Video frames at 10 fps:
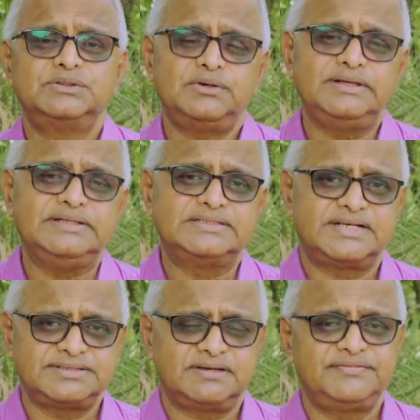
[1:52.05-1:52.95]
so in
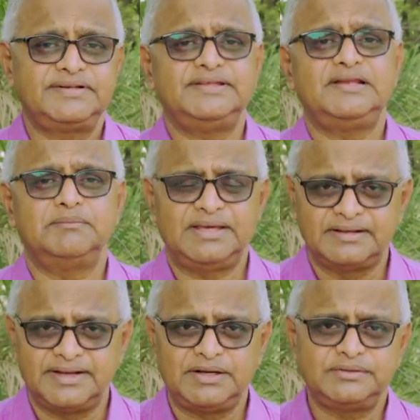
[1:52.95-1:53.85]
search of it they'll
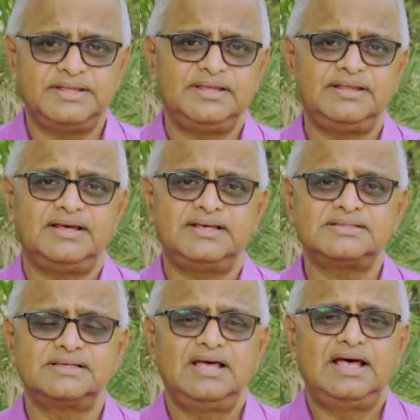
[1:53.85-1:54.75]
migrate to the
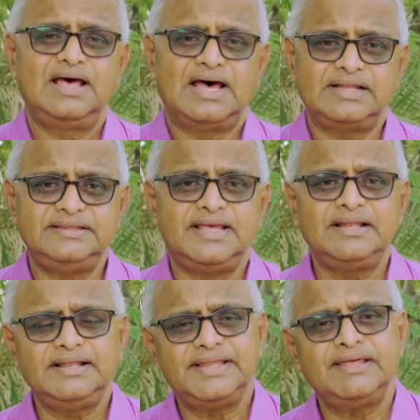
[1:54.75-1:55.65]
areas and
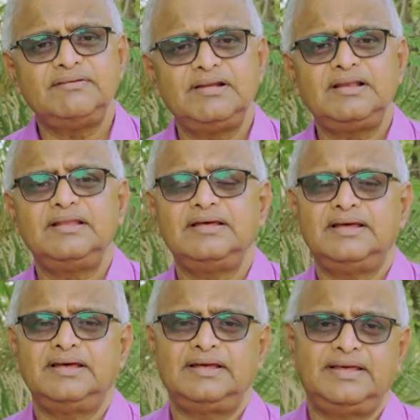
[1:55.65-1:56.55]
then they will
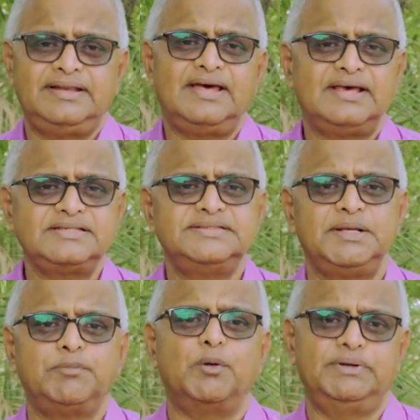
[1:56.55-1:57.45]
uh, enhance
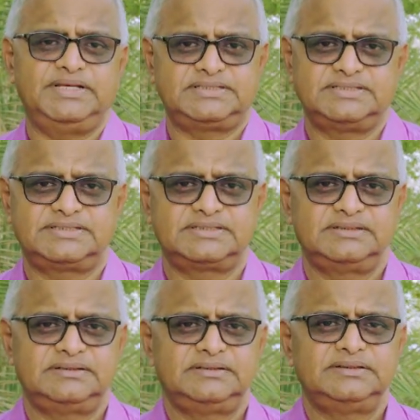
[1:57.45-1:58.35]
their populations.
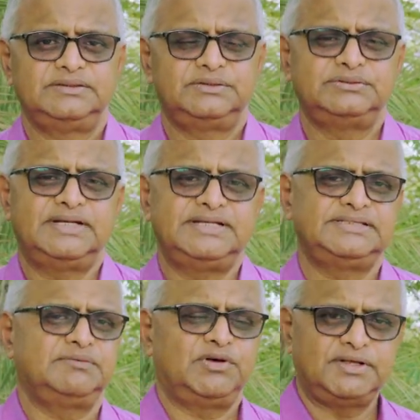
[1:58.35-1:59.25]
So that
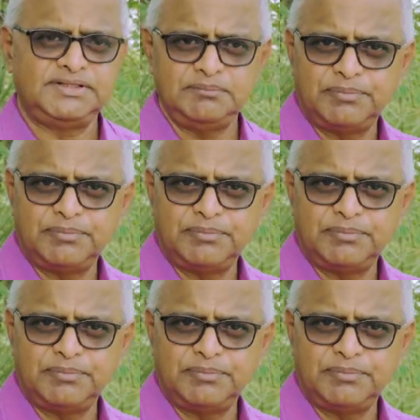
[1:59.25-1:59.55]
is the, one of the